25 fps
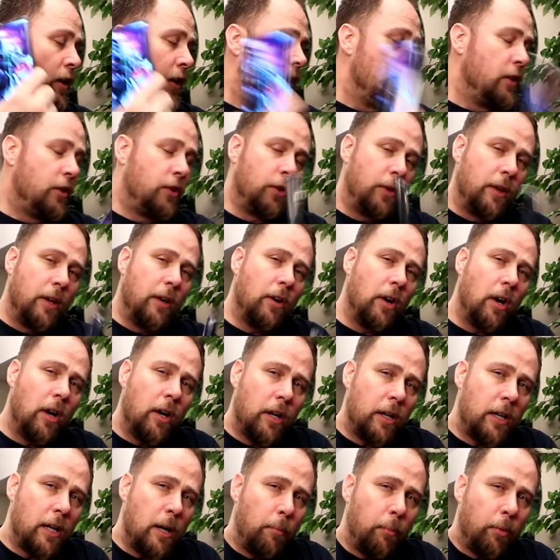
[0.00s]
So there
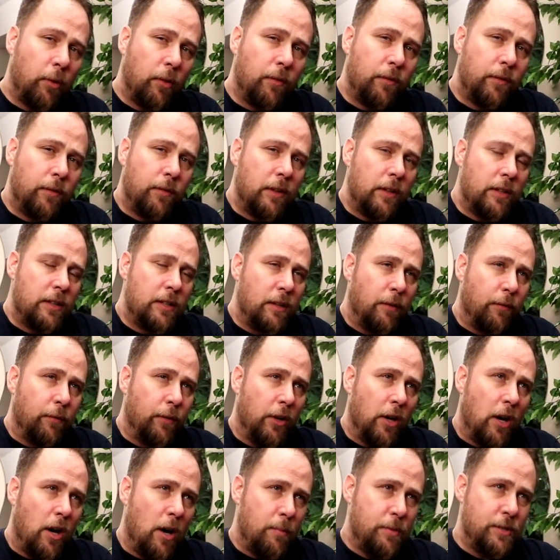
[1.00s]
are a couple of
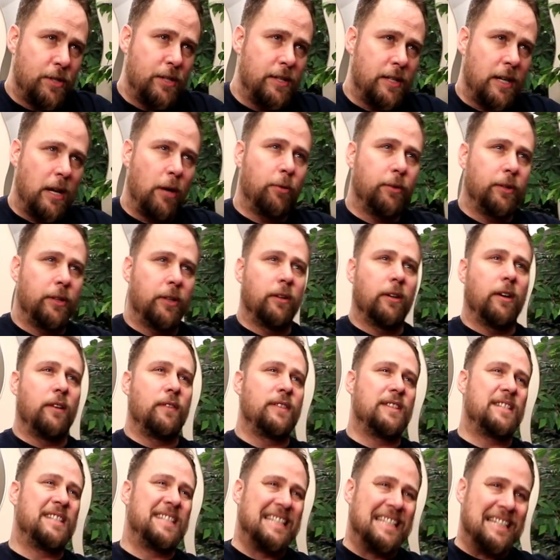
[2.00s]
different options out there
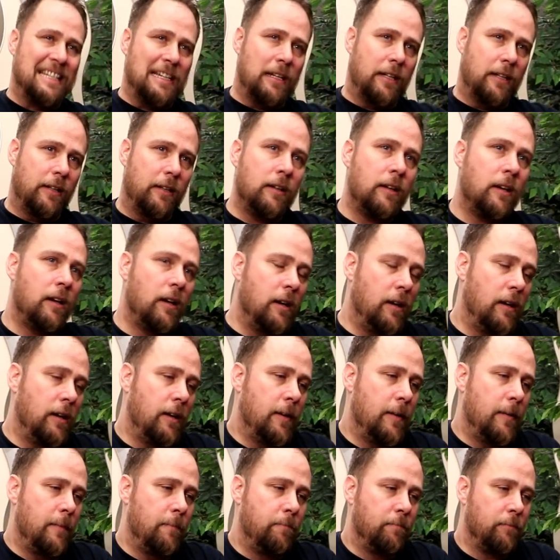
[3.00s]
I've seen.
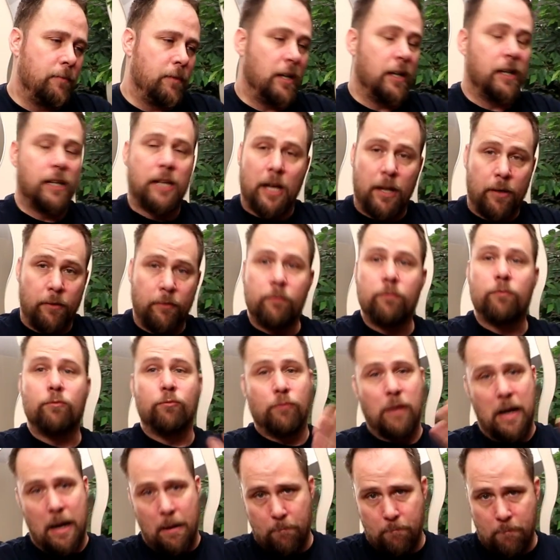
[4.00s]
Again,
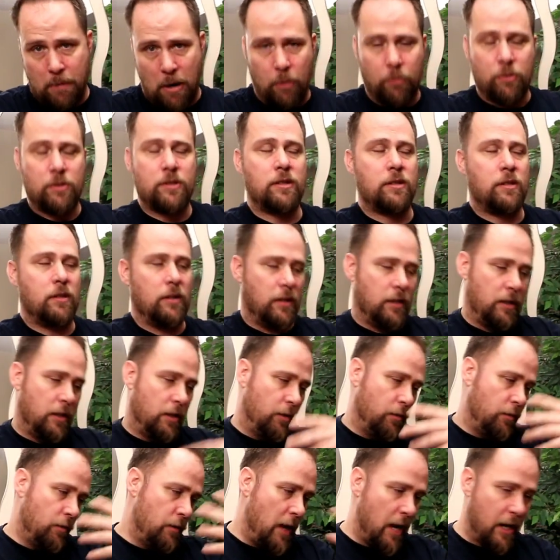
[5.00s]
RAM mounts,
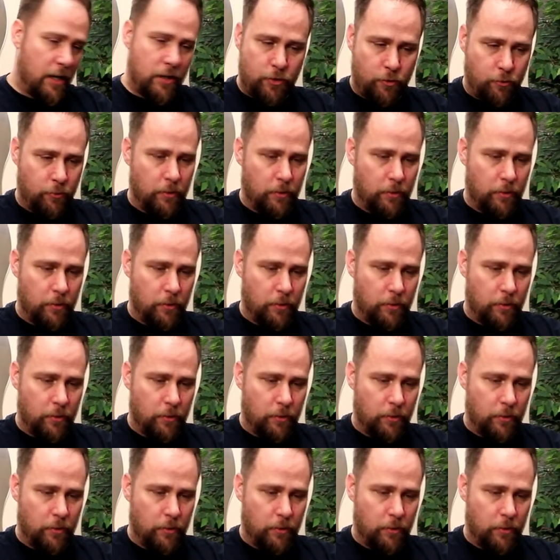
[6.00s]
X